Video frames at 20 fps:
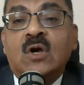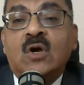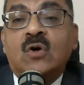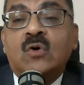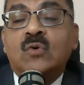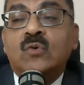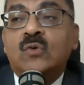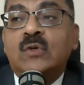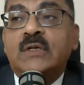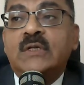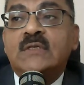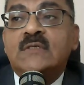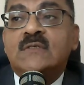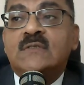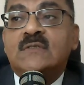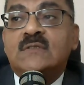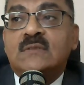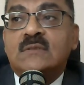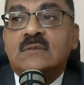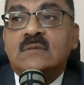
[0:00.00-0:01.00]
who
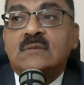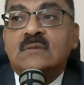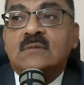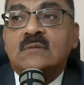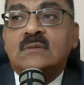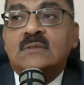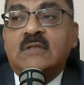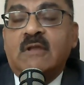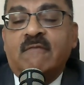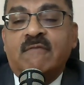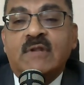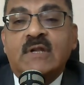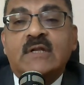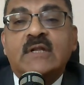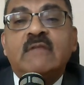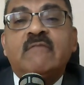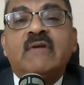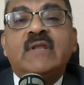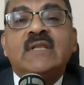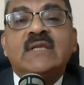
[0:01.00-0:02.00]
is
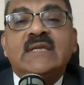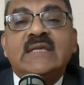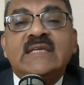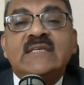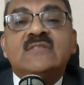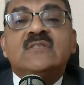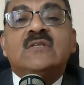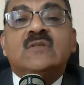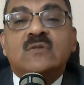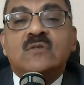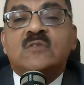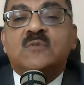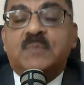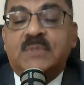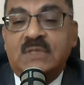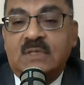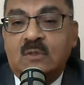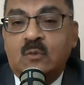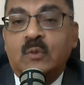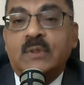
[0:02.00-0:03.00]
definitely very easy to
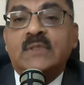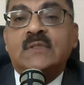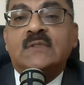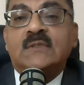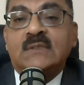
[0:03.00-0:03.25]
speak with.